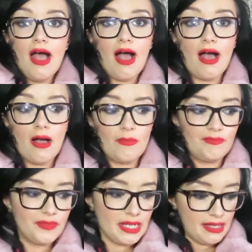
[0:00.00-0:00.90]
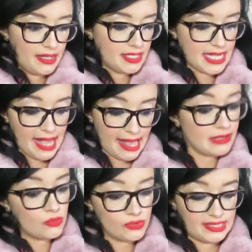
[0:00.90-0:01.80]
And yeah,
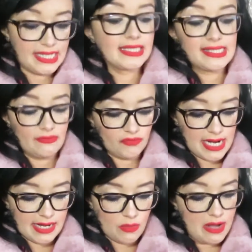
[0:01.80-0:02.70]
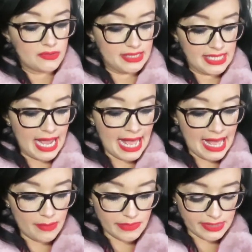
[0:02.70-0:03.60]
it all syncs in really well to the
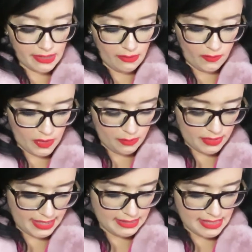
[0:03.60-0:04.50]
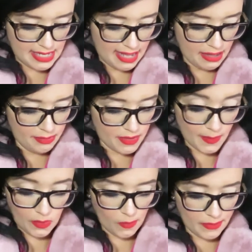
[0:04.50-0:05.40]
app. So if I bring the app
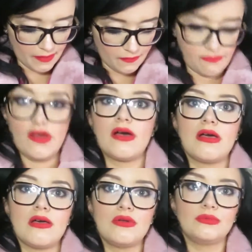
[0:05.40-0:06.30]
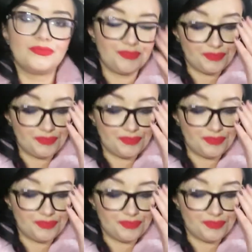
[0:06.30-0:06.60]
up on my phone,